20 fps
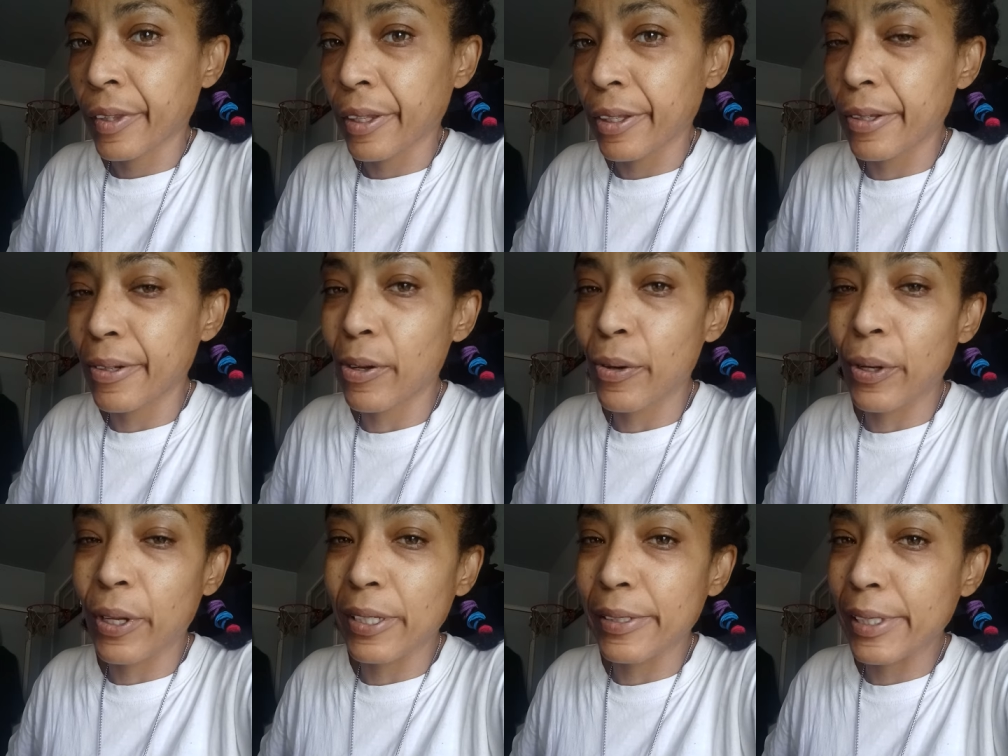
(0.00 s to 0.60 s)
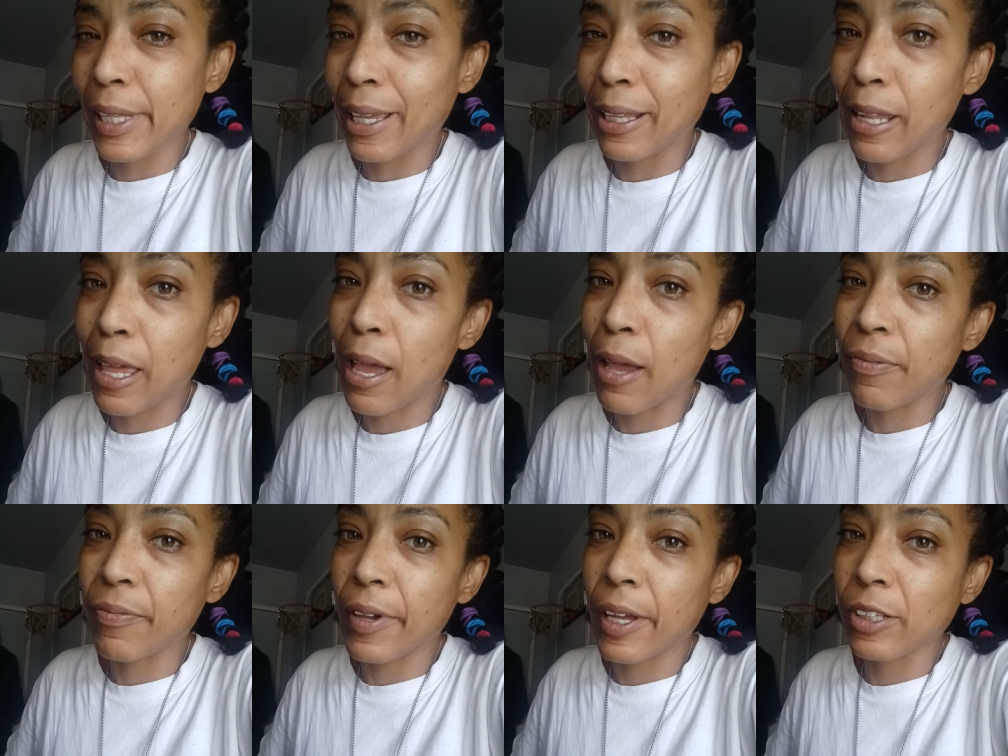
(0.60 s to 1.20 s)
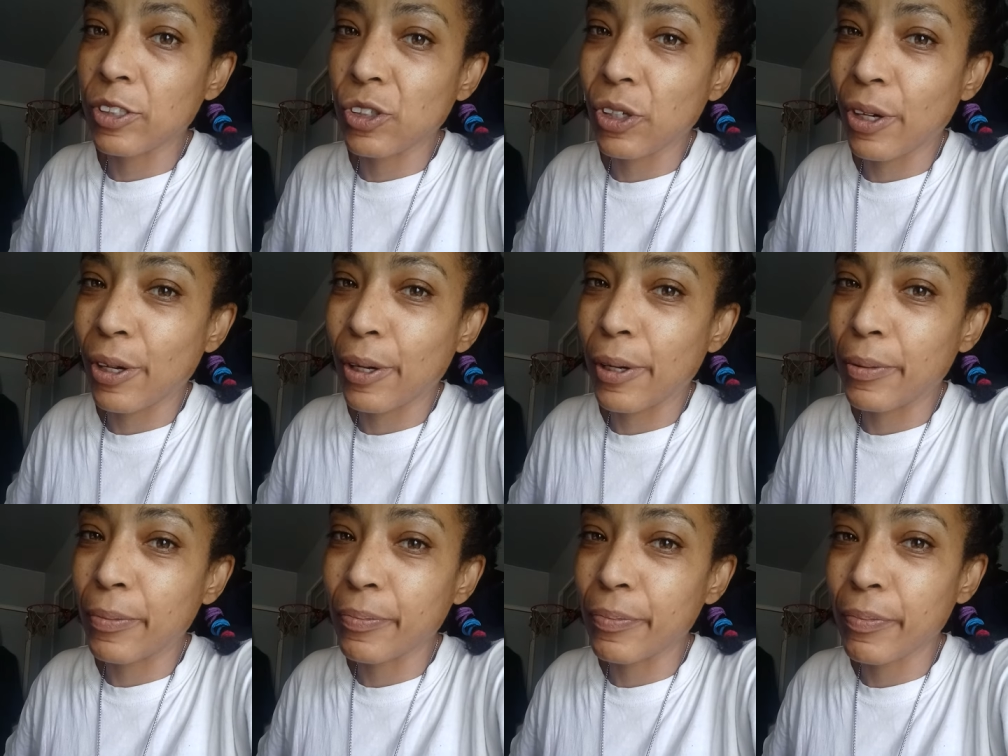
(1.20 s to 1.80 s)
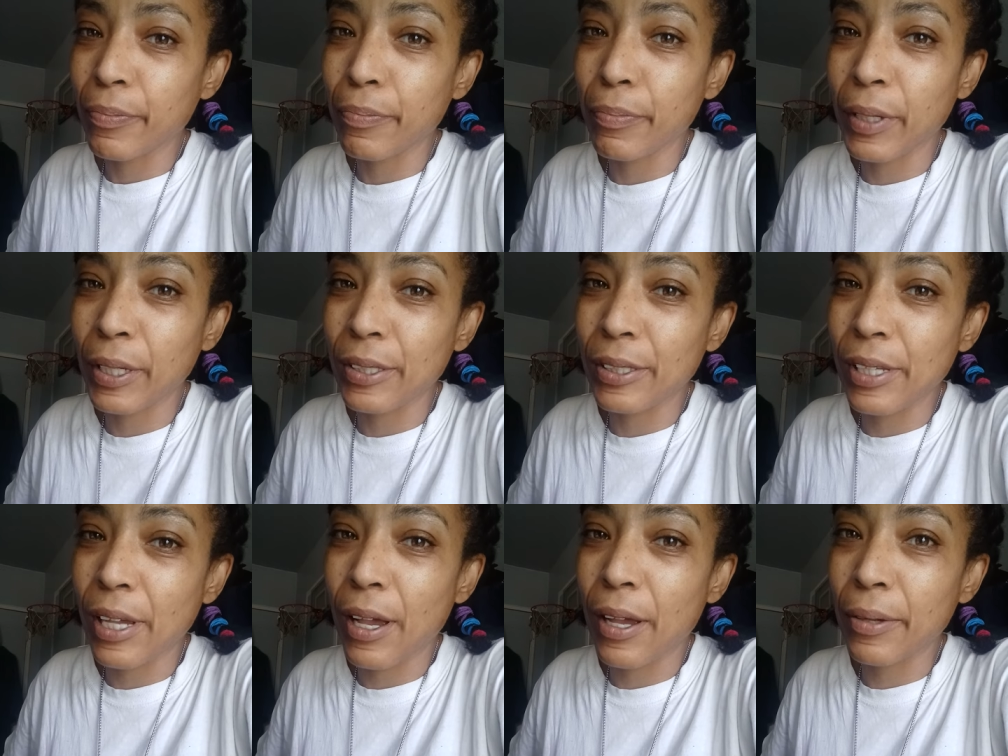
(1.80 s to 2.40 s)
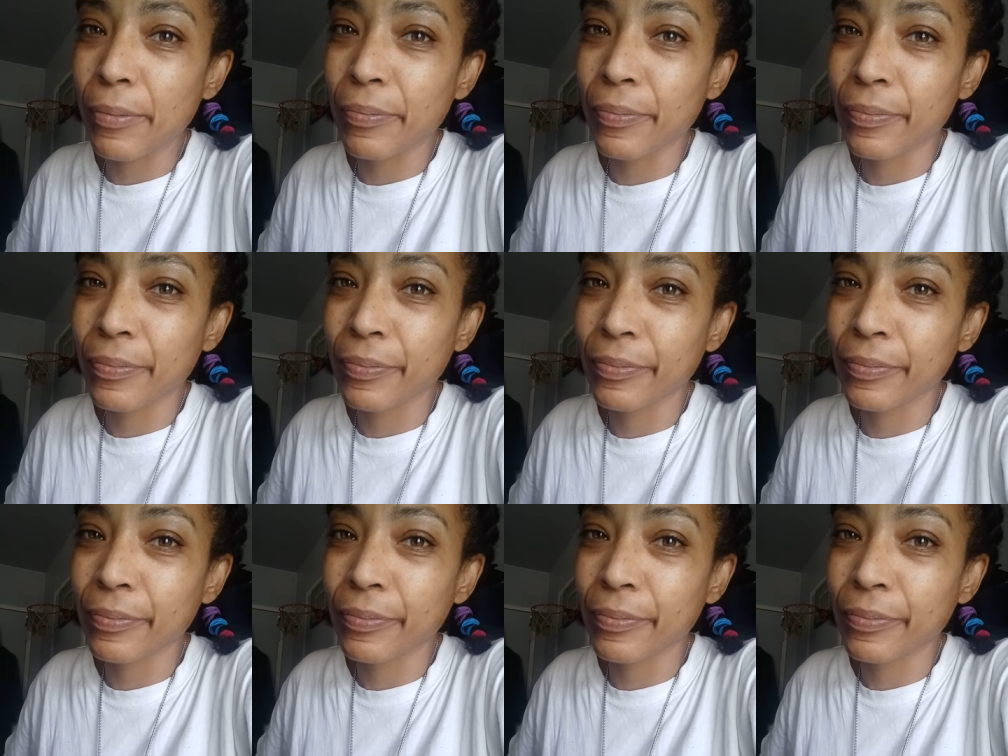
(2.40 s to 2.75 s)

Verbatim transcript: You know, because they laugh at y'all big time.